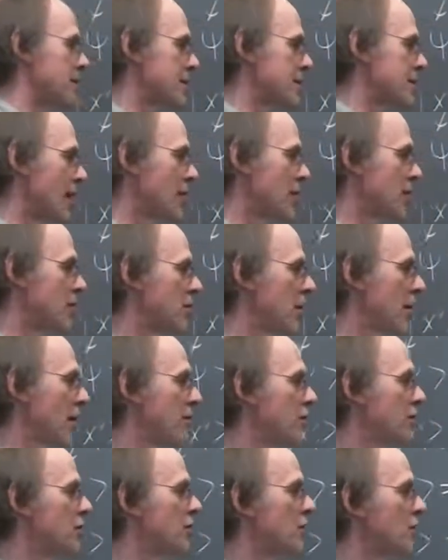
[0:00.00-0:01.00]
how
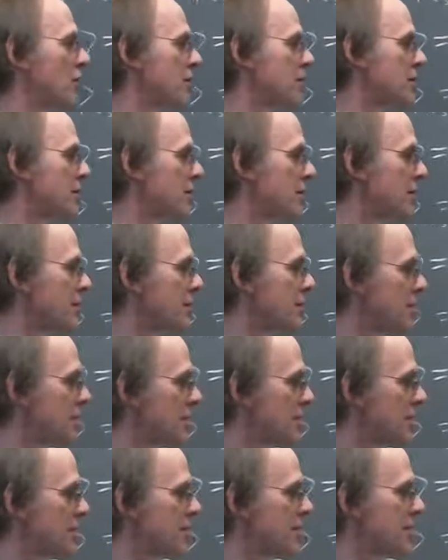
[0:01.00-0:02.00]
you do it. So this
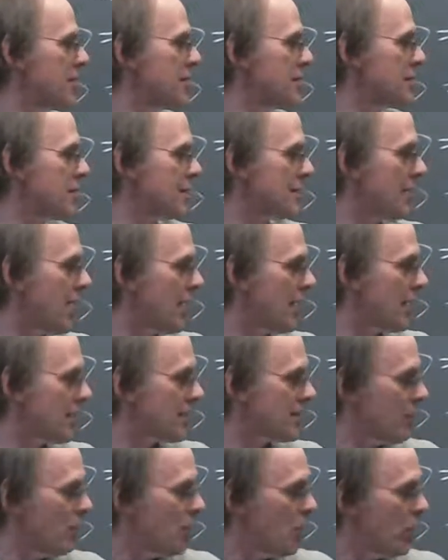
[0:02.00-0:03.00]
is just lying
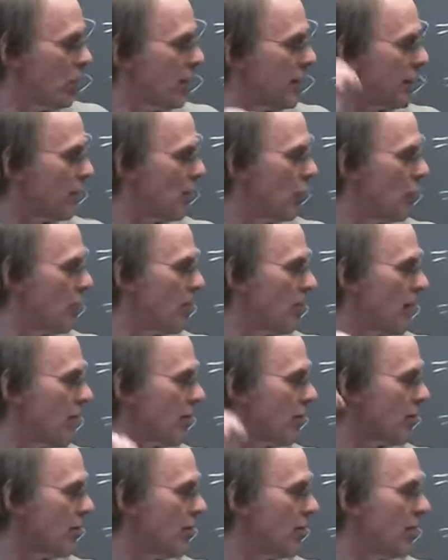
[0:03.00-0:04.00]
somewhere in the one
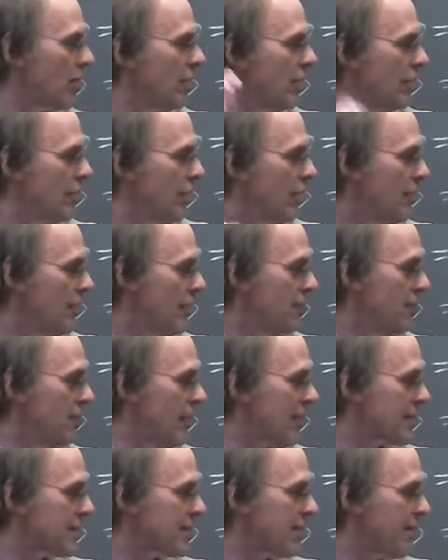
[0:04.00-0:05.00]
particle
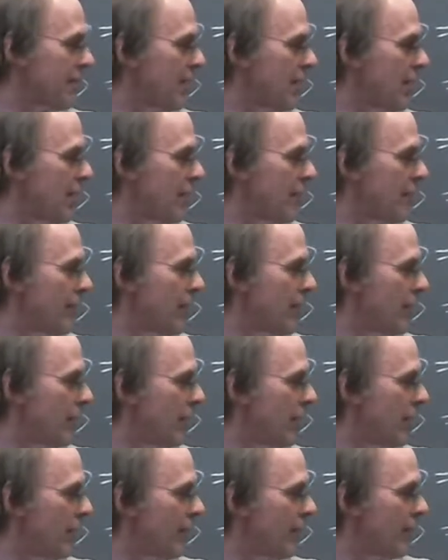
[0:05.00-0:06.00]
piece of
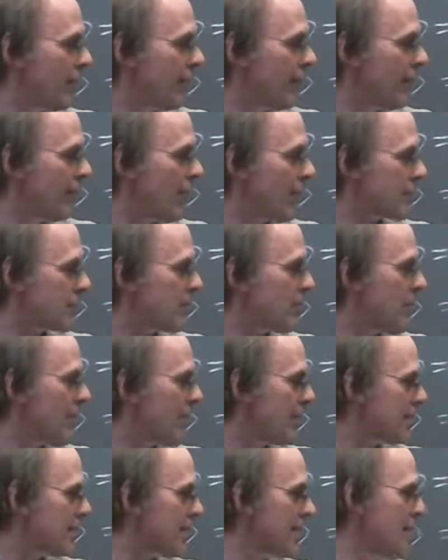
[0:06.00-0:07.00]
the Fock
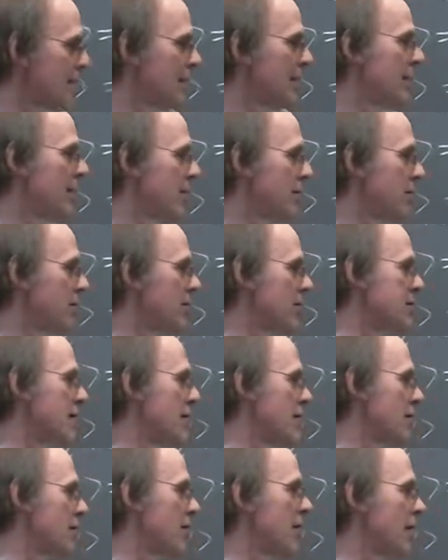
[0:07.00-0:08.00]
space. You
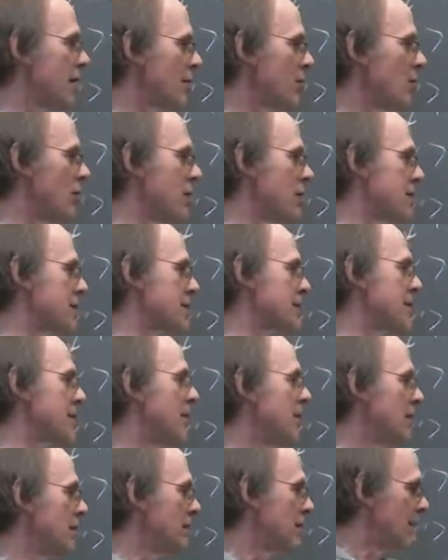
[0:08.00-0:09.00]
hit it with this
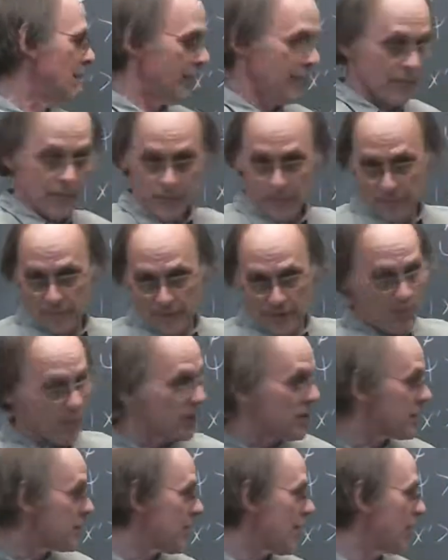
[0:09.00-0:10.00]

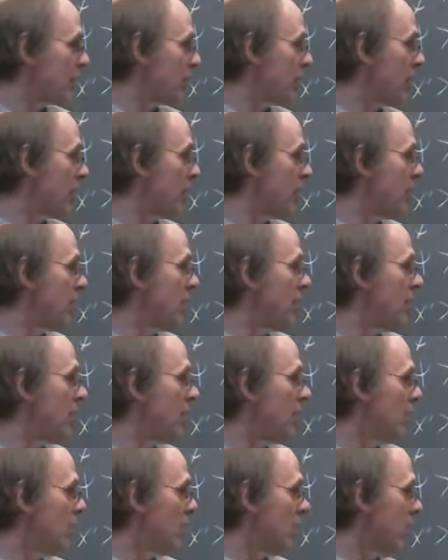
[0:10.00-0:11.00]
operator,
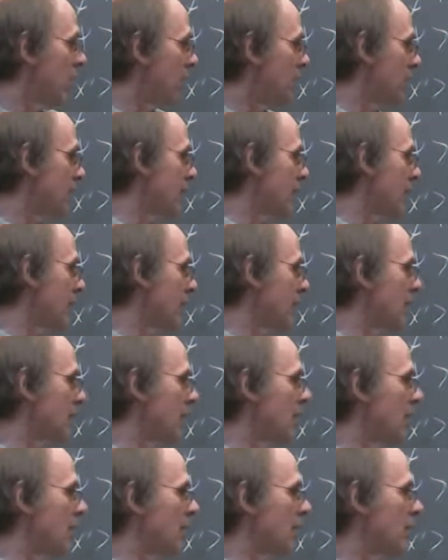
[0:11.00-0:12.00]
and you take
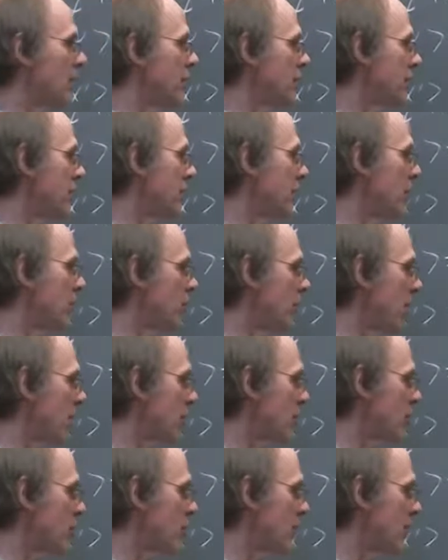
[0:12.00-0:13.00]
the inner
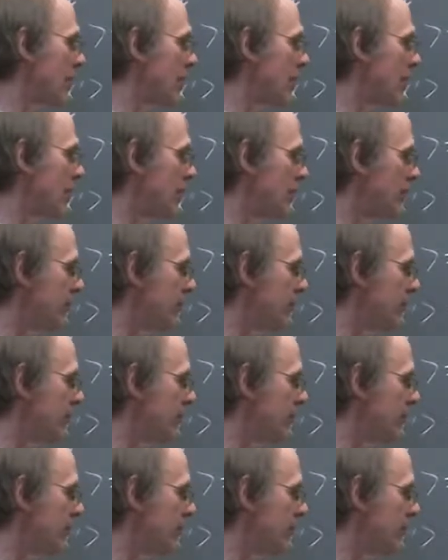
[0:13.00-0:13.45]
product with the